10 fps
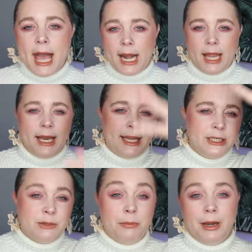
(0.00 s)
and I like
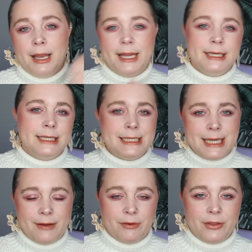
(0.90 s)
to blend
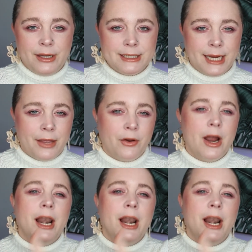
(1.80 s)
everything together.